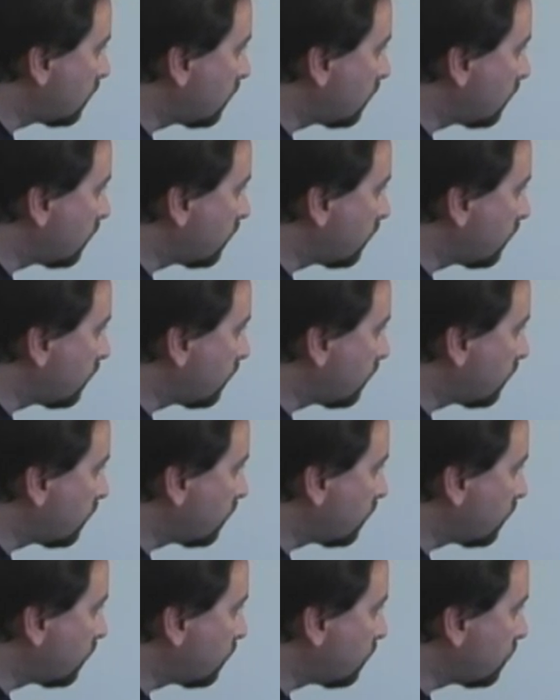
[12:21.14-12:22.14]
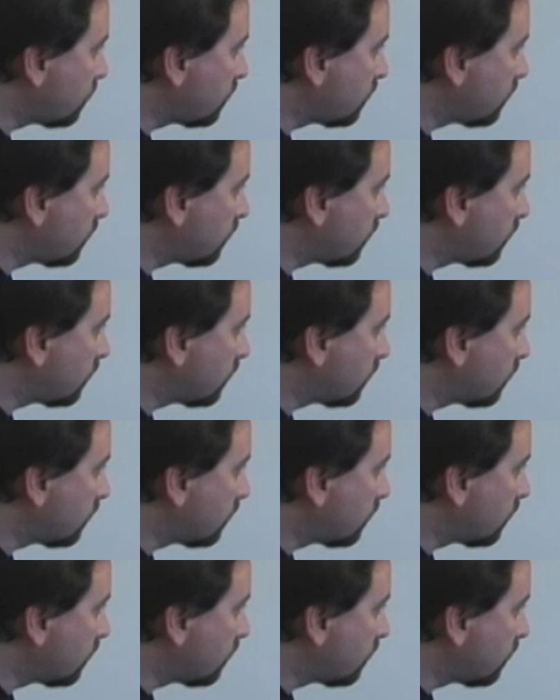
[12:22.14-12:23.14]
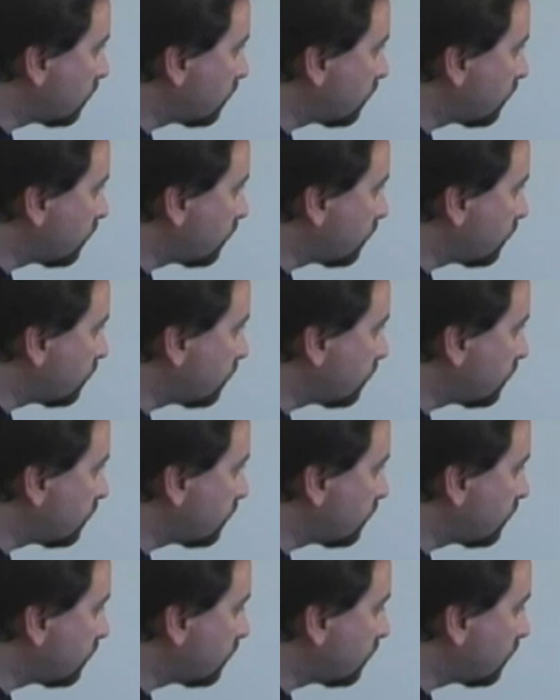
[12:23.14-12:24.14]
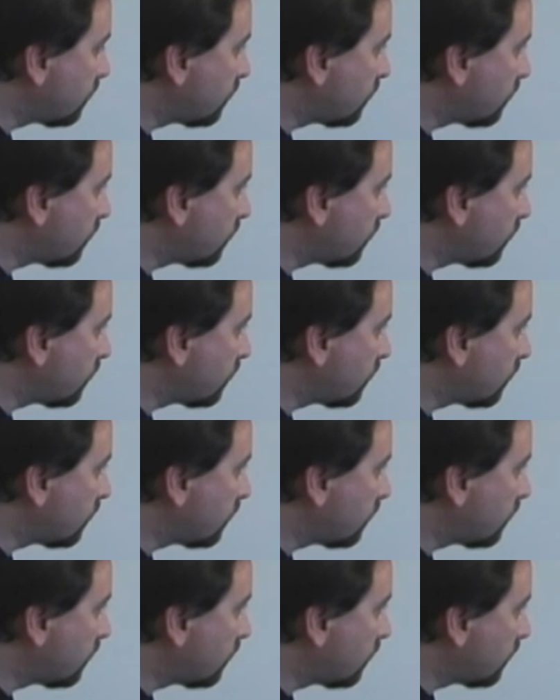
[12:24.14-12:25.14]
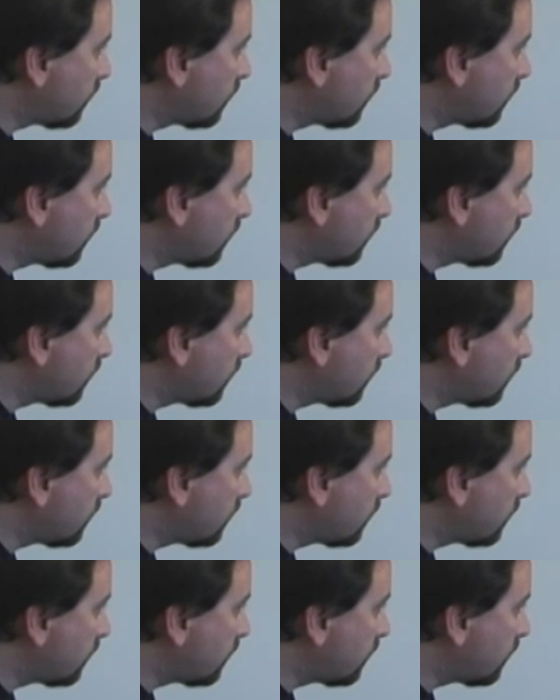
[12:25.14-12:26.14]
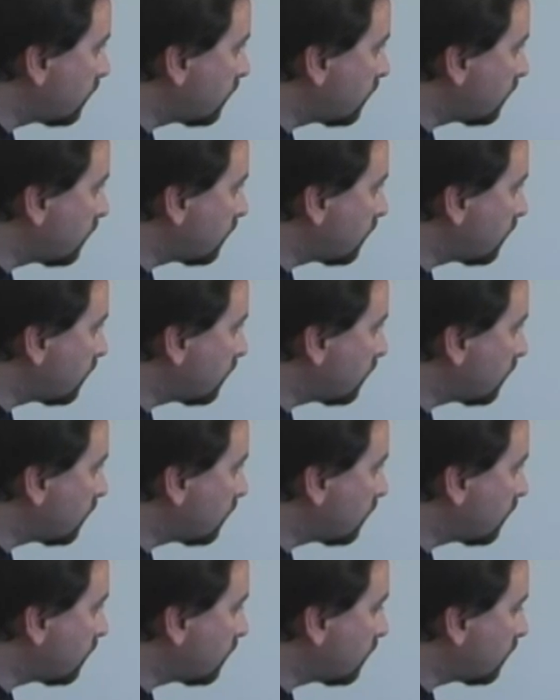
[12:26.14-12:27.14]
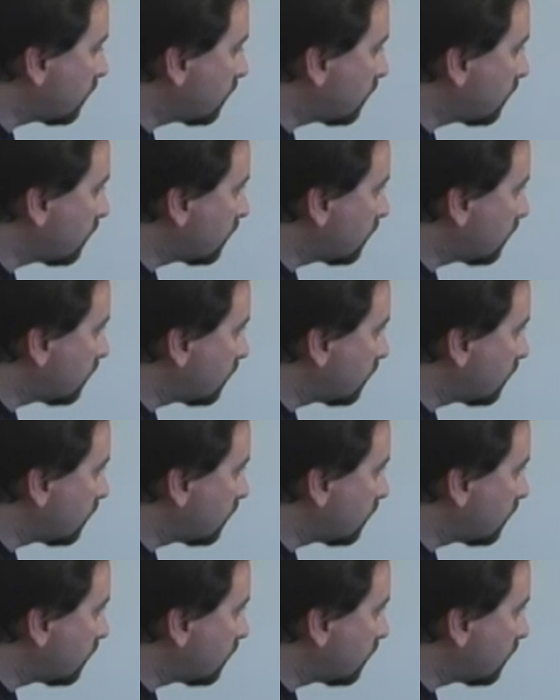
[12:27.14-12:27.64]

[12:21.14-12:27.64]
(not speaking)